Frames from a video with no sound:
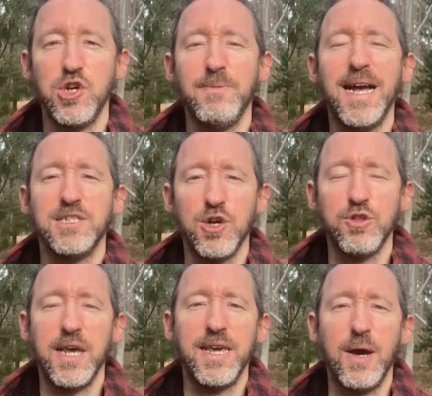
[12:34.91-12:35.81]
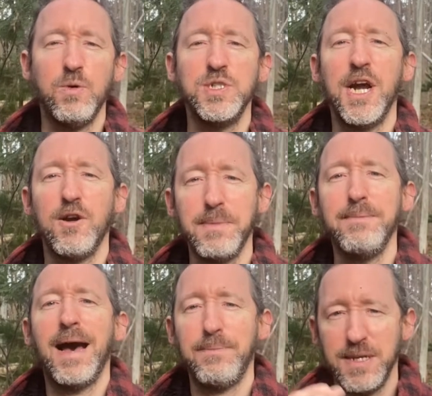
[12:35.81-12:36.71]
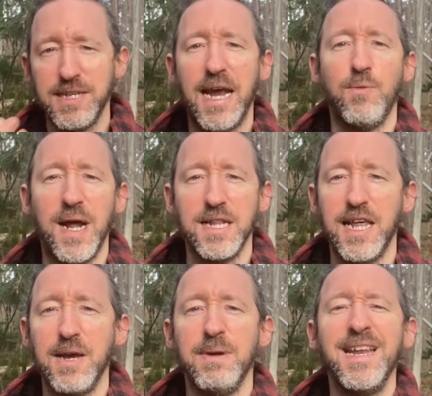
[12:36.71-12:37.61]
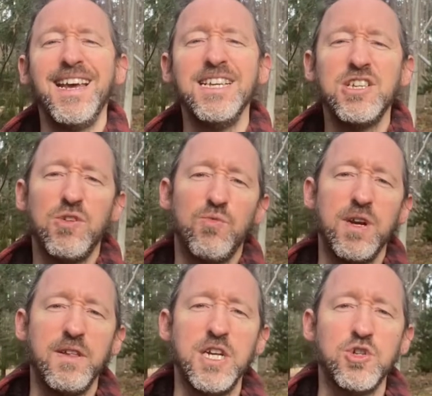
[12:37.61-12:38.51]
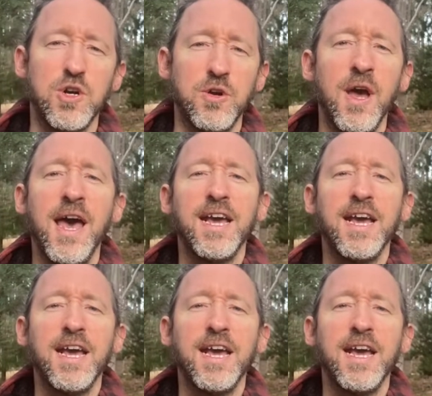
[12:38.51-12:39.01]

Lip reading: You might still think, yeah, well, Jeremy might be saying one thing, but is it really true?